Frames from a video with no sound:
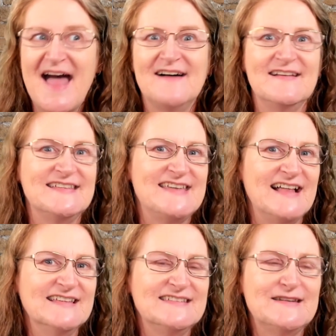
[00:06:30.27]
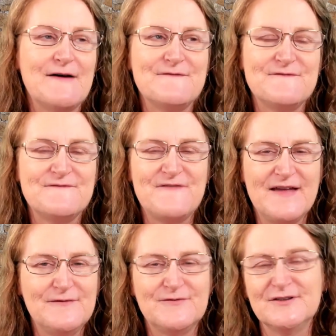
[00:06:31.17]
our talented
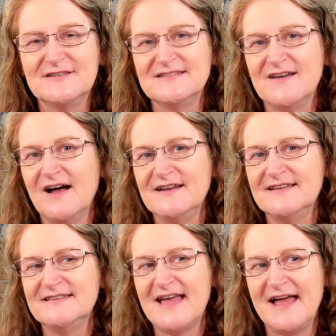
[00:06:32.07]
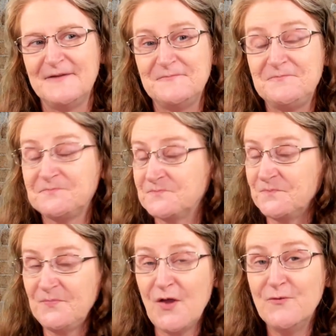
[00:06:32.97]
favorite designers, and
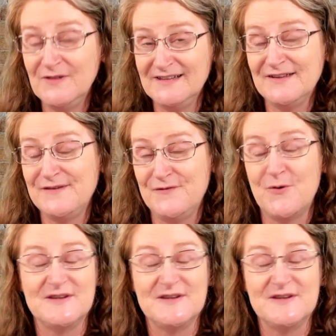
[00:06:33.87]
really looking forward.